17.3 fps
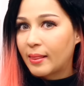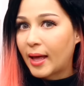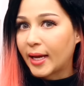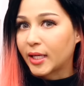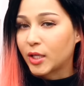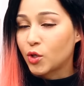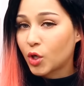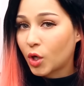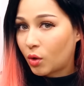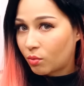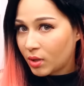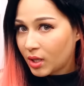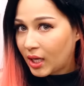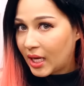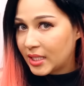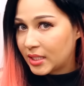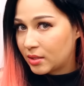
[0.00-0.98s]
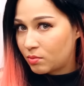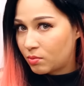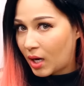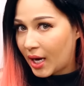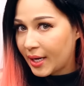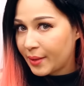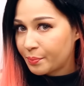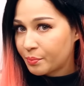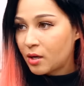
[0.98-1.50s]
Like, you don't realize it,
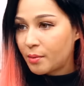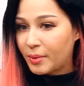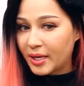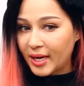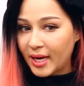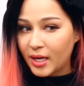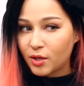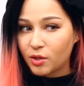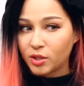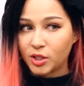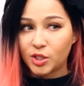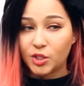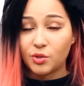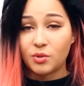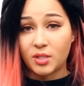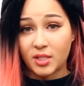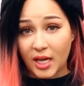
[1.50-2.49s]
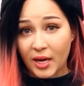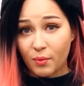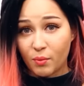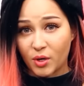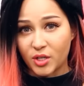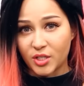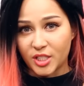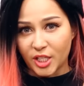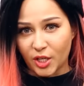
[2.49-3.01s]
right? But not only do you say
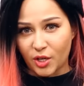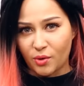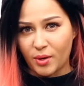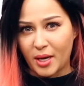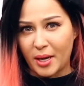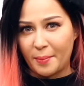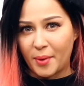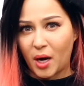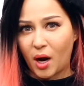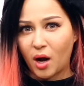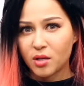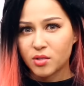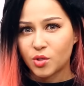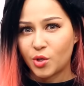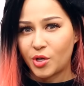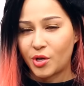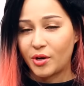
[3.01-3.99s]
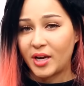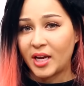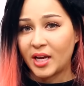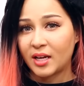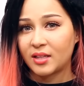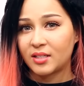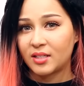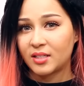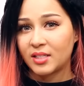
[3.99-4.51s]
words in Korean, but also your
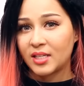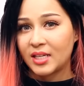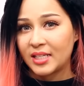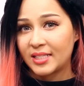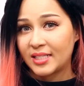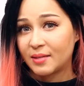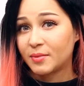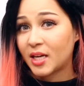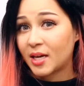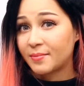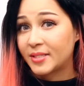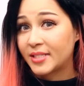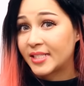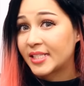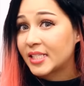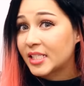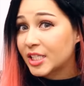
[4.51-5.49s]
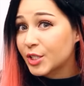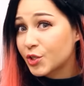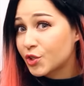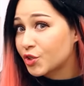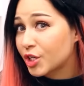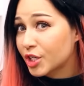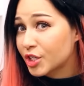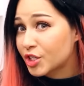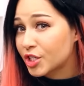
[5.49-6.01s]
English, sometimes sentence
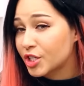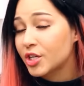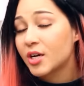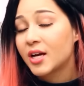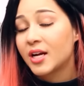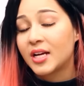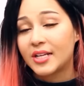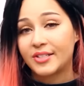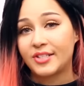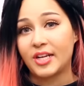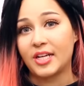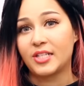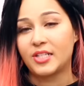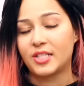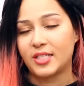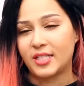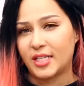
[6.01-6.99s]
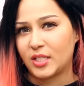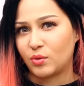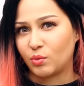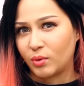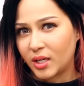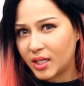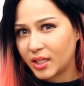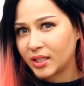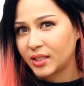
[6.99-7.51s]
structure changes as
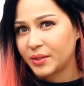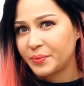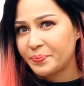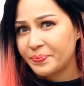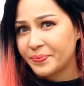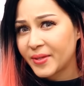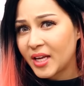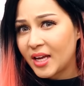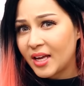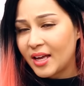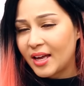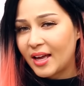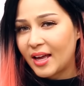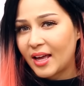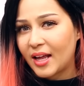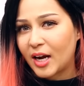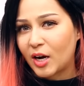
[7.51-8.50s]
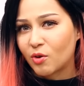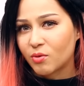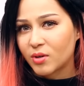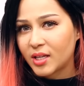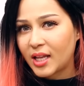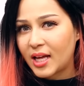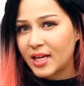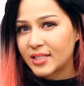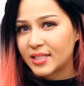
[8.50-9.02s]
well. And I
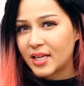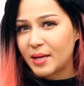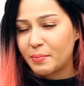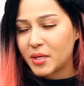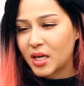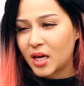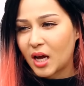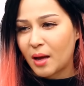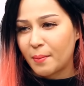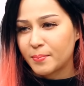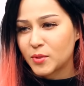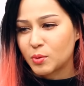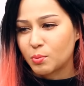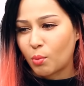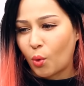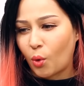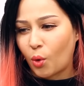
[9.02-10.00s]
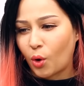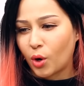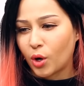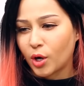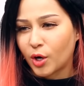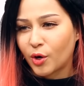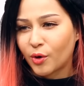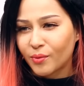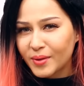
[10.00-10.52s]
realize it becomes more
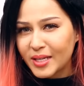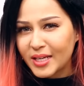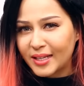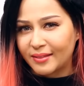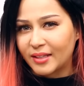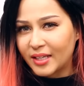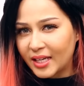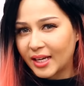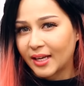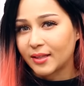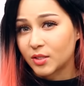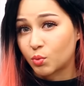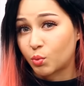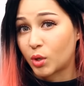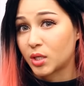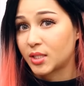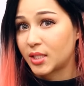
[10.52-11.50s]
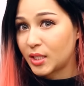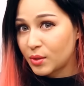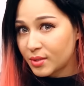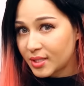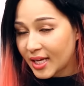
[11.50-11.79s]
Korean, the English words that you